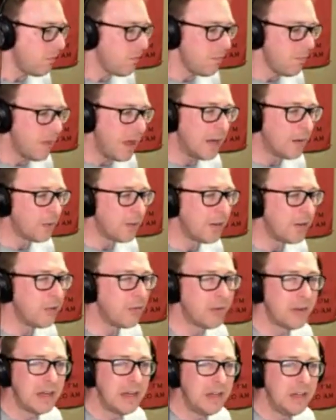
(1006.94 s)
I don't think
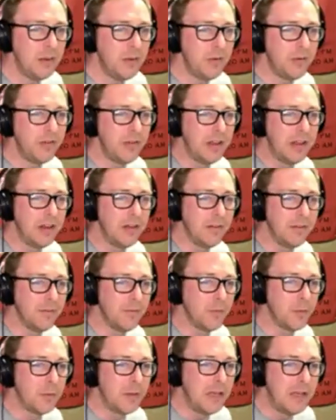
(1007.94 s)
there's any use in
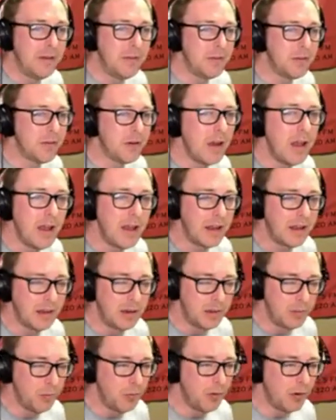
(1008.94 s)
for me even trying
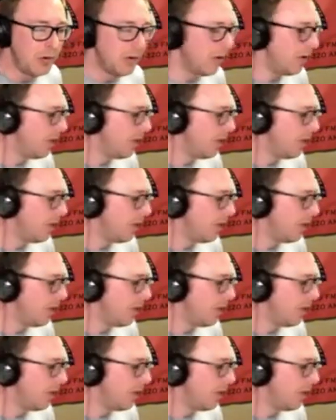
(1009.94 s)
anymore.